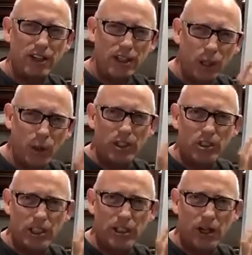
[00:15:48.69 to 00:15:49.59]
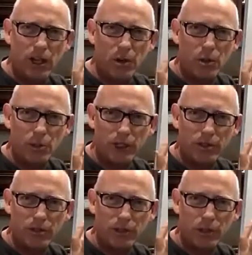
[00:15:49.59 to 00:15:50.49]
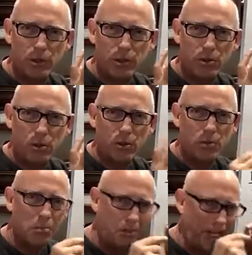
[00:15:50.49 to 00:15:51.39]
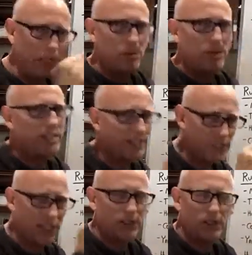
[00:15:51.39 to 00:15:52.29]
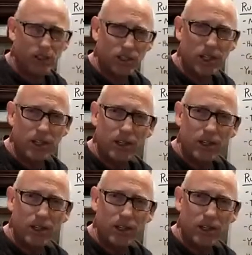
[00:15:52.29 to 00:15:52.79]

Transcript: you can see alone because of your troll mind-reading skills